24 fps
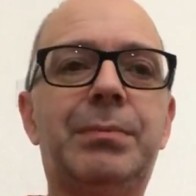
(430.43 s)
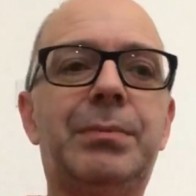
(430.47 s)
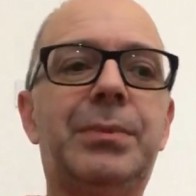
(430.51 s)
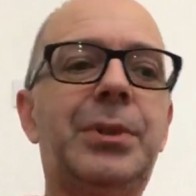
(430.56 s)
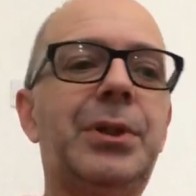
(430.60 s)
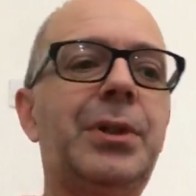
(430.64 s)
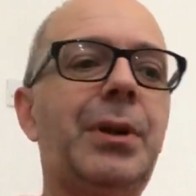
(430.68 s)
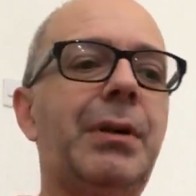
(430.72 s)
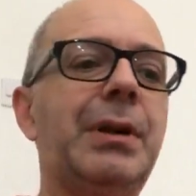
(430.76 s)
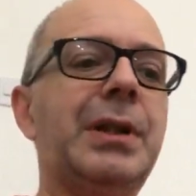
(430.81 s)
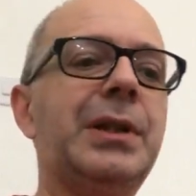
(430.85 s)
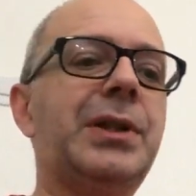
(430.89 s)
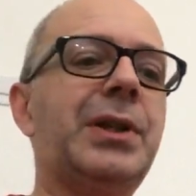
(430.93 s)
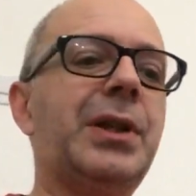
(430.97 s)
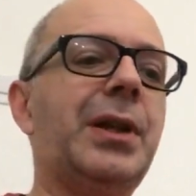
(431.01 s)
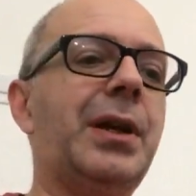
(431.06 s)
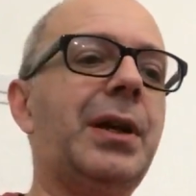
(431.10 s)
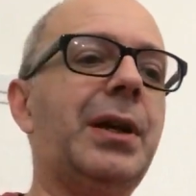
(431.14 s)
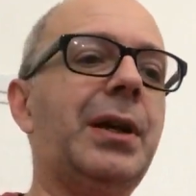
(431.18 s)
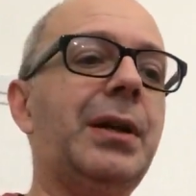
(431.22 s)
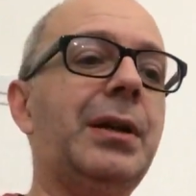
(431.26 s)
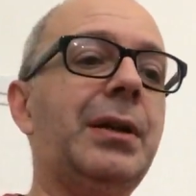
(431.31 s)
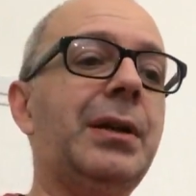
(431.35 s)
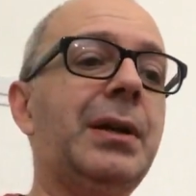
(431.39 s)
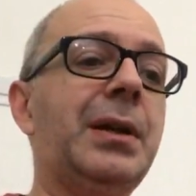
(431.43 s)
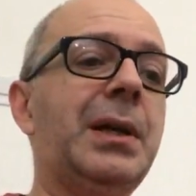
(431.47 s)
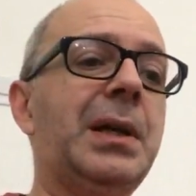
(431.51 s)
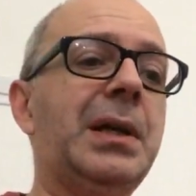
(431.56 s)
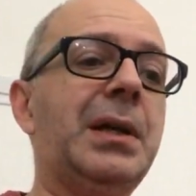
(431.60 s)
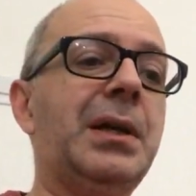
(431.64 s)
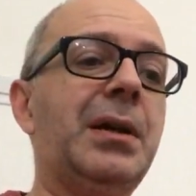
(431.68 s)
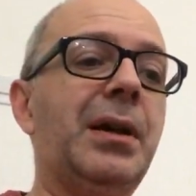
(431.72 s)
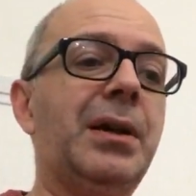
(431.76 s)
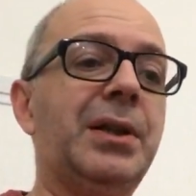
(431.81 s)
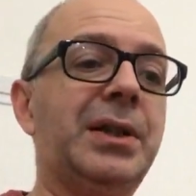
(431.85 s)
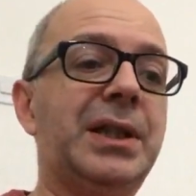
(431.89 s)
You know, it's a
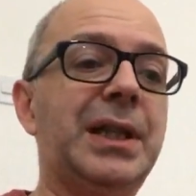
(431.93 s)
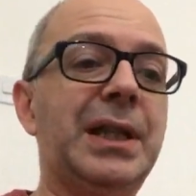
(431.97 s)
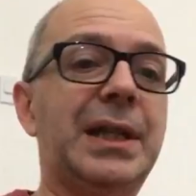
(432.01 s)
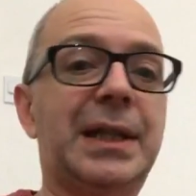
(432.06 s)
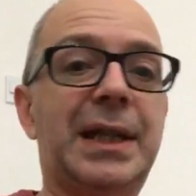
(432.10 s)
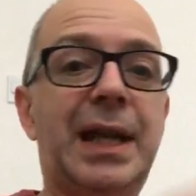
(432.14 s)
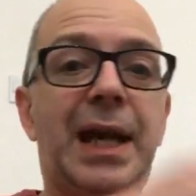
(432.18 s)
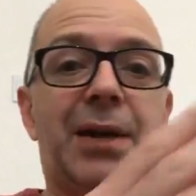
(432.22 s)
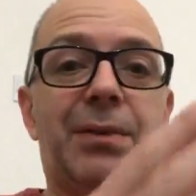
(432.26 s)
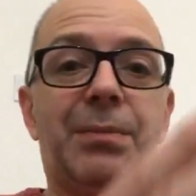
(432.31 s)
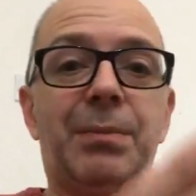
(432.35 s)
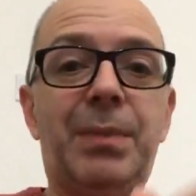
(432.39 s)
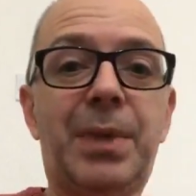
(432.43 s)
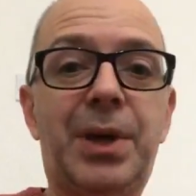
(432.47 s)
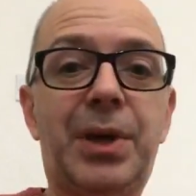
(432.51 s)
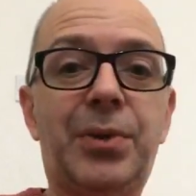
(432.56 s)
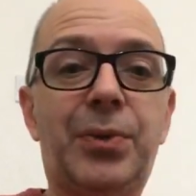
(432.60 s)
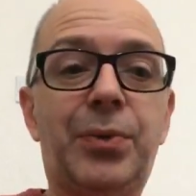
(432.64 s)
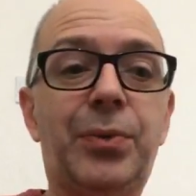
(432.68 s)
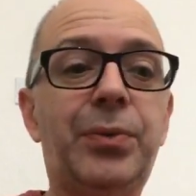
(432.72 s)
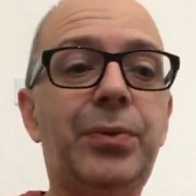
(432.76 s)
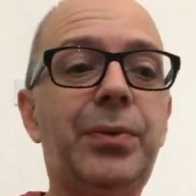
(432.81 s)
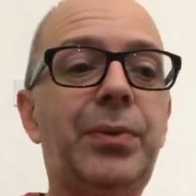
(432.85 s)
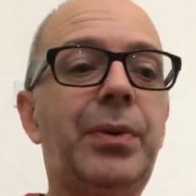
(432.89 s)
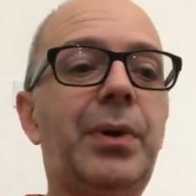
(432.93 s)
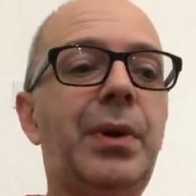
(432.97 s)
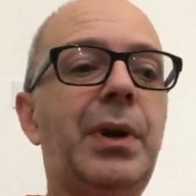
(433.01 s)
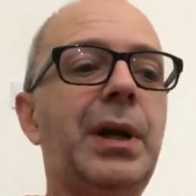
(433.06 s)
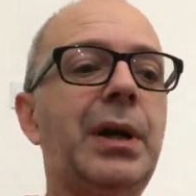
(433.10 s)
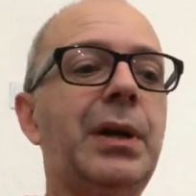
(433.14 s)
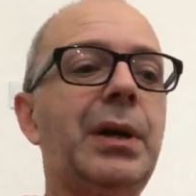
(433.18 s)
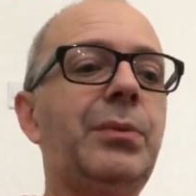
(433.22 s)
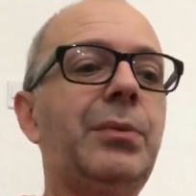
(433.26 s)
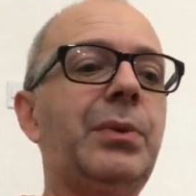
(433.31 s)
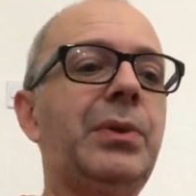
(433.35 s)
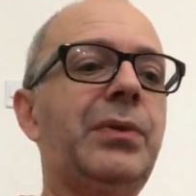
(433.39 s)
sit down meal
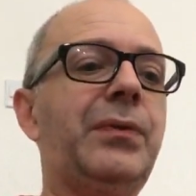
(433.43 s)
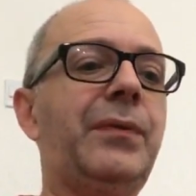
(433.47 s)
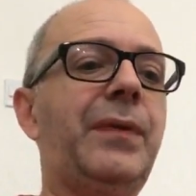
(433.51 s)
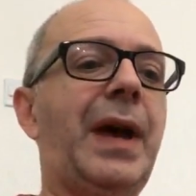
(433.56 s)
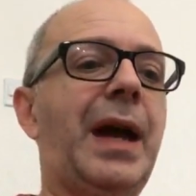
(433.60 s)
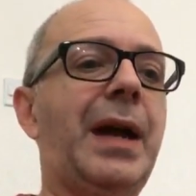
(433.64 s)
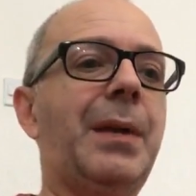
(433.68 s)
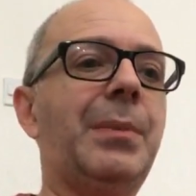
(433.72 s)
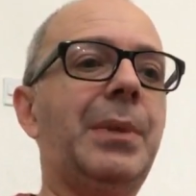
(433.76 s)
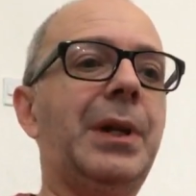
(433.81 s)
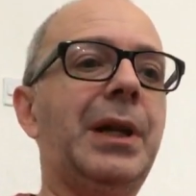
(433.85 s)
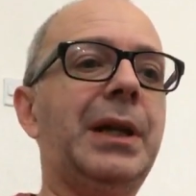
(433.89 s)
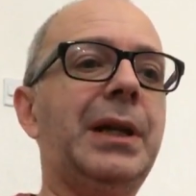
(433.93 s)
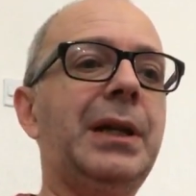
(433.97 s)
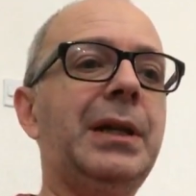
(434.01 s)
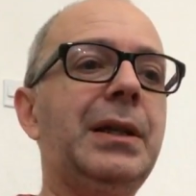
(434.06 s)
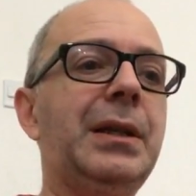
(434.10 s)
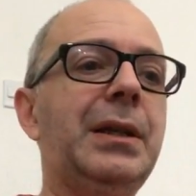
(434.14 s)
with family,